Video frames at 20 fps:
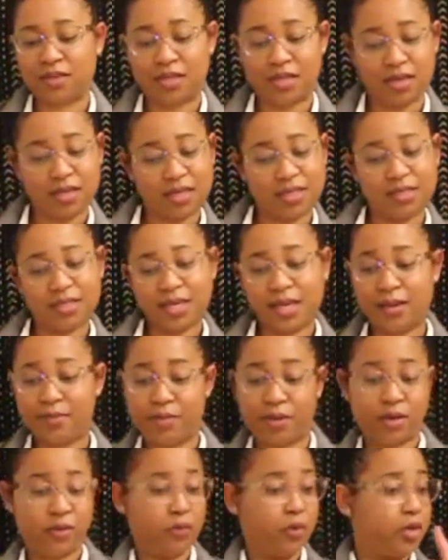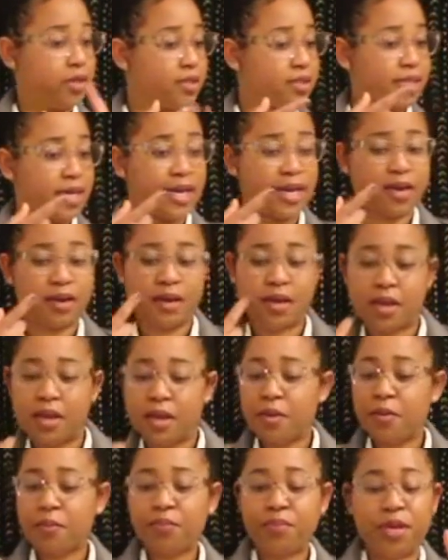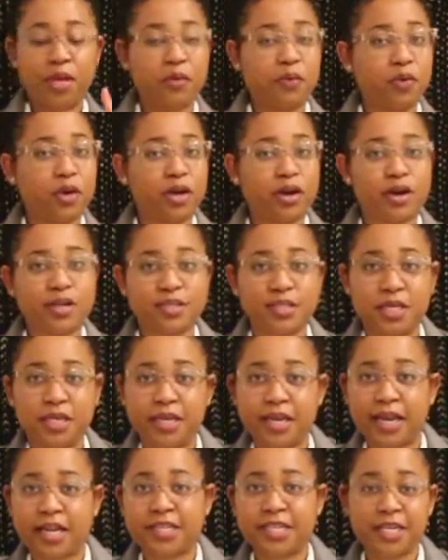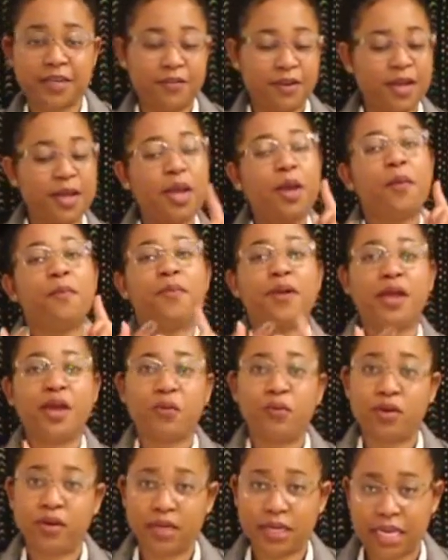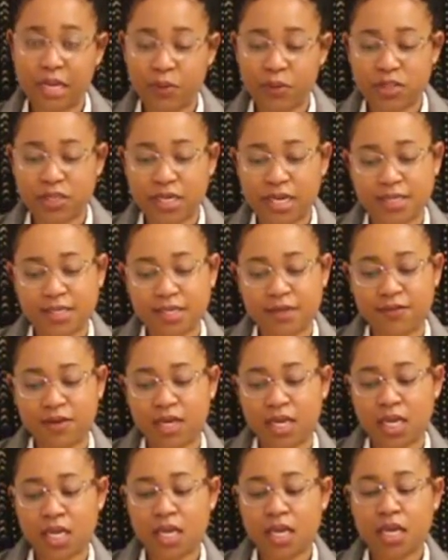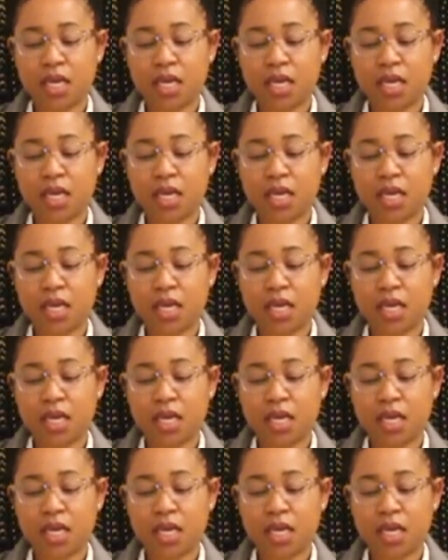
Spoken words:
Like I said, pick one site, Pick one artic activity. Pick one language activity.